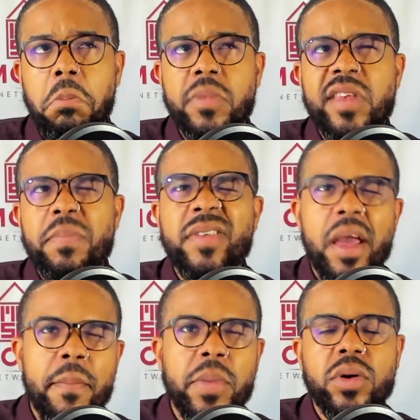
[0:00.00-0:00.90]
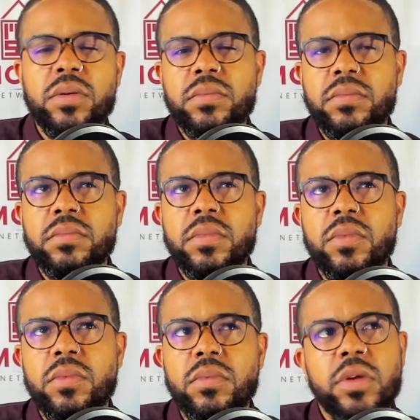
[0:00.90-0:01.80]
September.
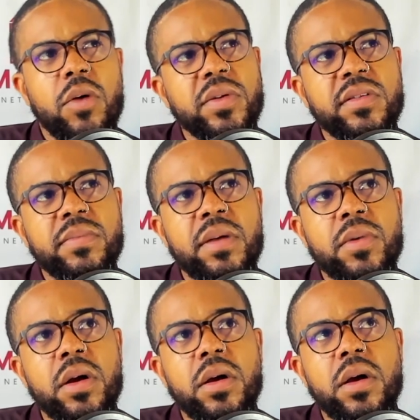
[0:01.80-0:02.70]
No, was it September?